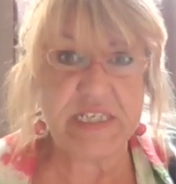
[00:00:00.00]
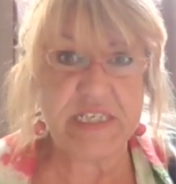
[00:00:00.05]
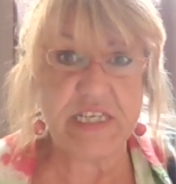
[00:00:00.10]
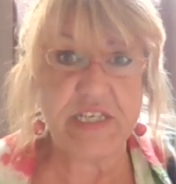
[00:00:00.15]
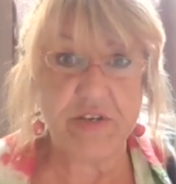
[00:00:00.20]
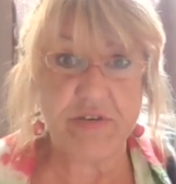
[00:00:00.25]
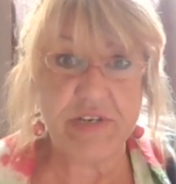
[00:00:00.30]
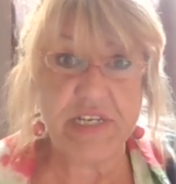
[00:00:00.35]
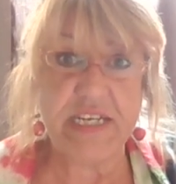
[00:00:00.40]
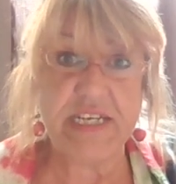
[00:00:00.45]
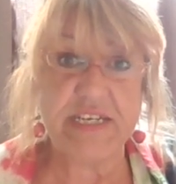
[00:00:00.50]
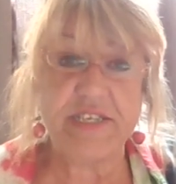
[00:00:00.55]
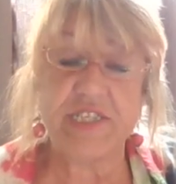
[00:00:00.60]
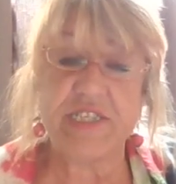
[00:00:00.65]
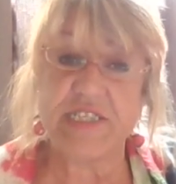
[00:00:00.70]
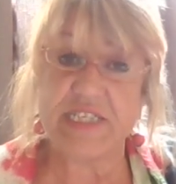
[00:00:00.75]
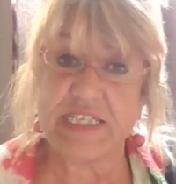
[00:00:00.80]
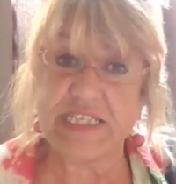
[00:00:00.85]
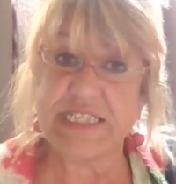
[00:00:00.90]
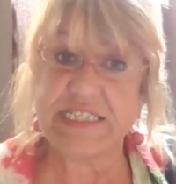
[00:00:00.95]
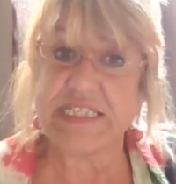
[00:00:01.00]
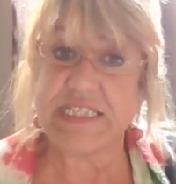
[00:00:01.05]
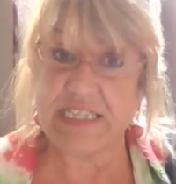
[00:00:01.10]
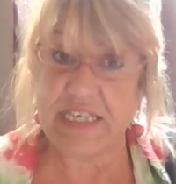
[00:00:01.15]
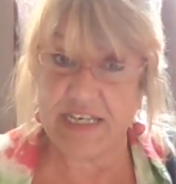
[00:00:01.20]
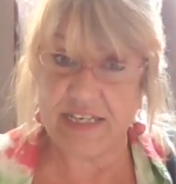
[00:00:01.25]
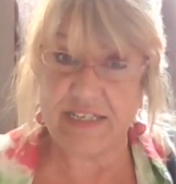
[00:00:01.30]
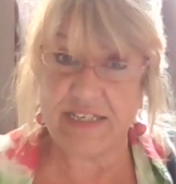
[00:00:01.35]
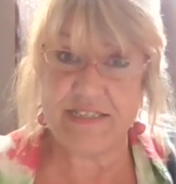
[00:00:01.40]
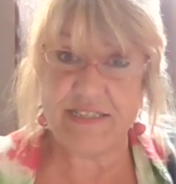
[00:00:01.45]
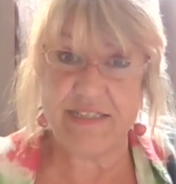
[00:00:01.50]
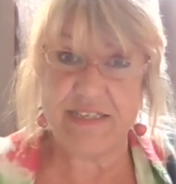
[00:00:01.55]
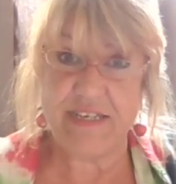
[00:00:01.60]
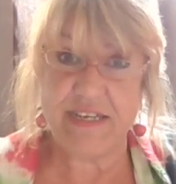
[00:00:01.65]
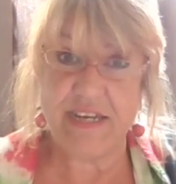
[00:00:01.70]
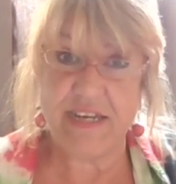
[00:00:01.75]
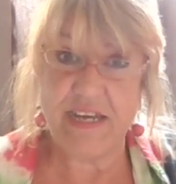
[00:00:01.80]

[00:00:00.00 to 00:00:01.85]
that you need to just sit